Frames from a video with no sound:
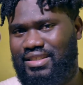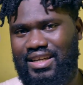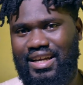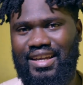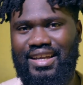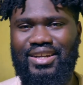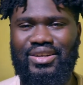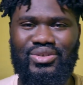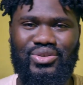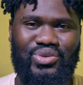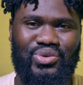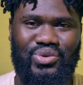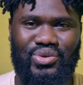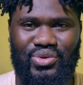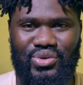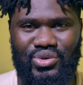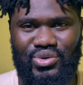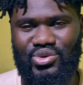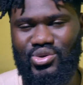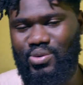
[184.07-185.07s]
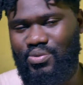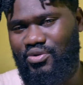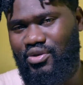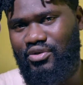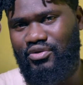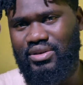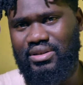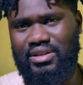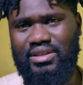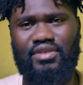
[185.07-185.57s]
checking through YouTube
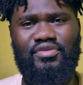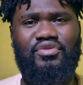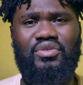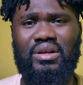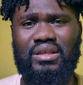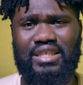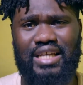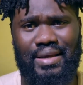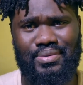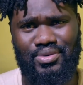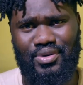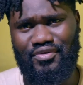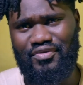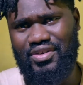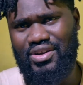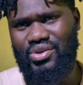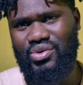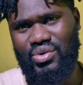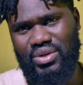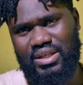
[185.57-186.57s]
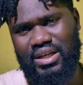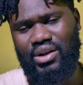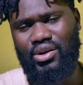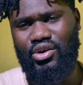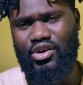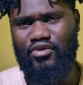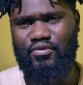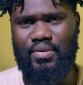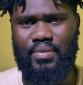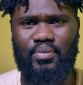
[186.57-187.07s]
for different types of videos, a
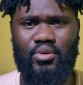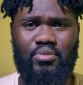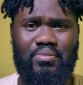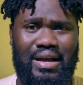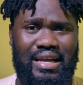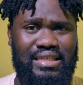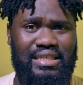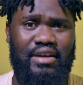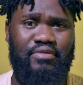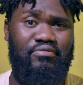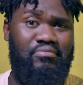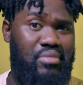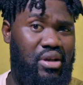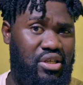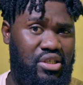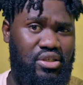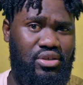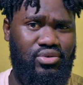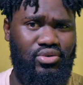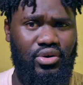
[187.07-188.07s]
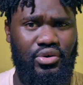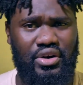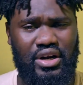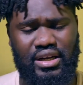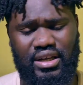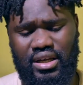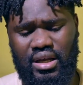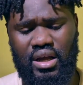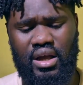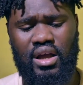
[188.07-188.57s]
lot of people might have mentioned
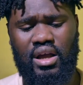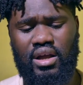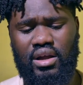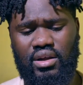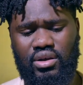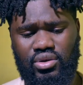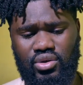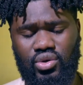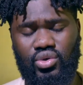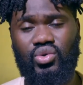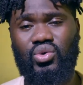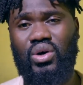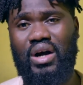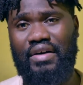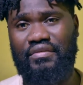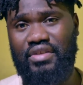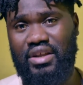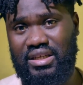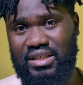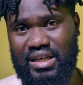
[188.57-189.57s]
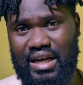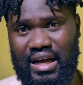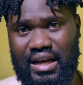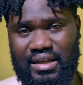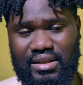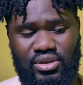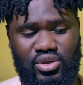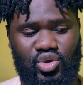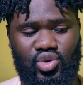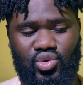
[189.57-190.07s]
already, you do have the
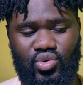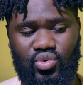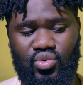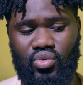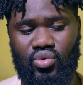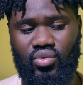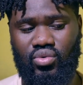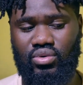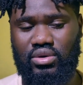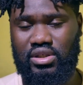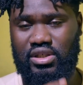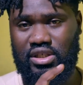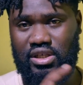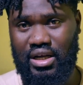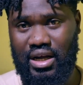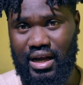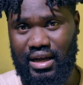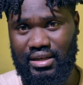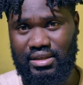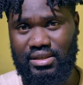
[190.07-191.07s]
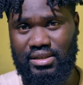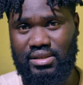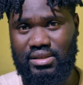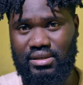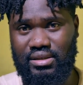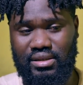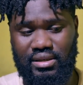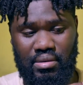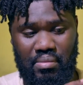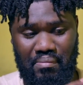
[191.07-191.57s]
chance to charge
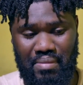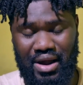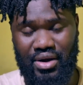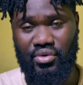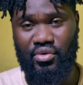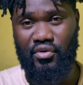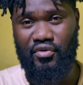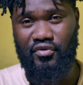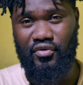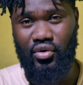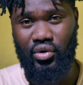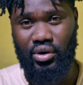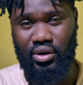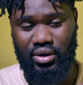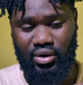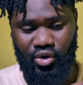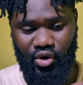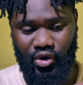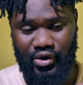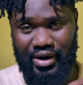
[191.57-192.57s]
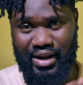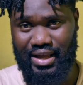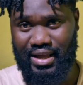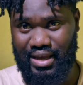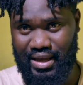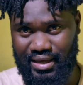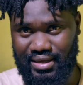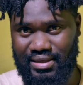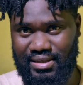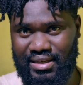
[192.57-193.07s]
the microphone on the
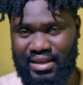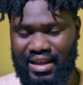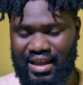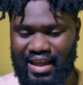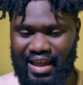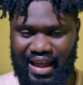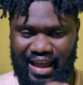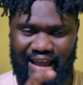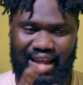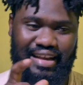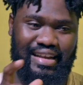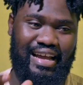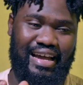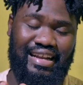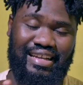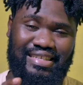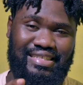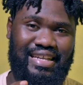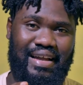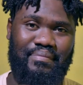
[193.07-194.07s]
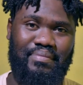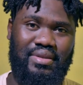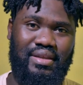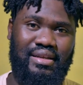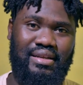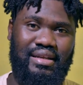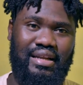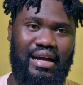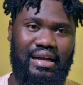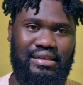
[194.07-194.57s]
case. And that is
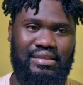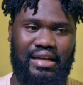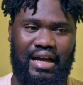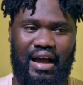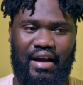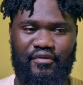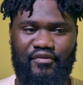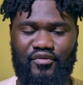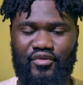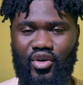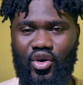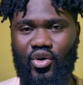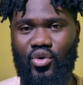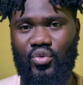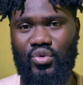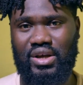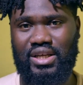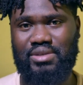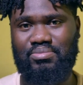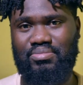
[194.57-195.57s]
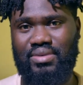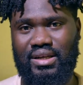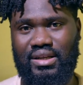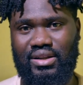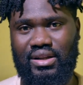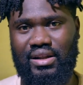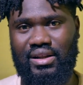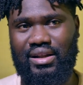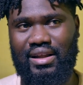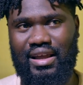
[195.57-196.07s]
something that I've always
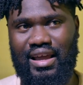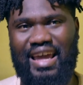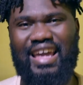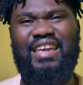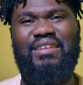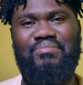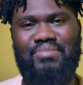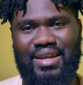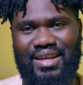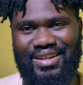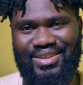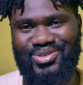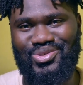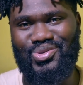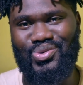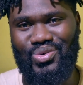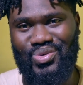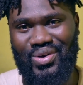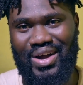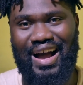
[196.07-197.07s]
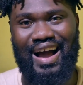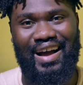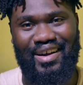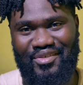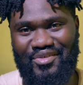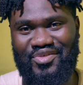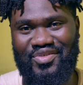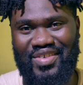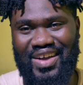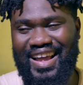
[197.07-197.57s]
been aiming to have